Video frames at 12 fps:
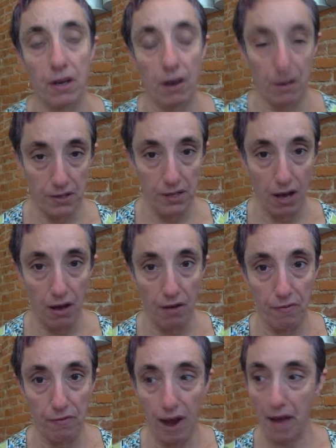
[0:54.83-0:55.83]

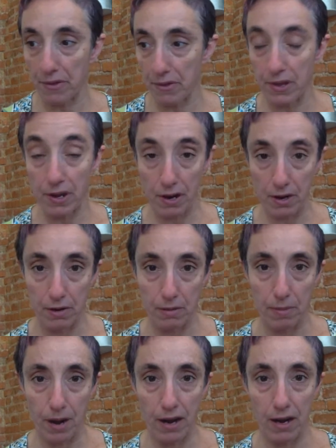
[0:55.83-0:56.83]
ourselves rather than
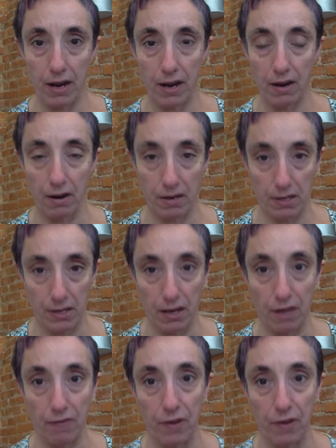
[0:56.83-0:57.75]
undermining ourselves?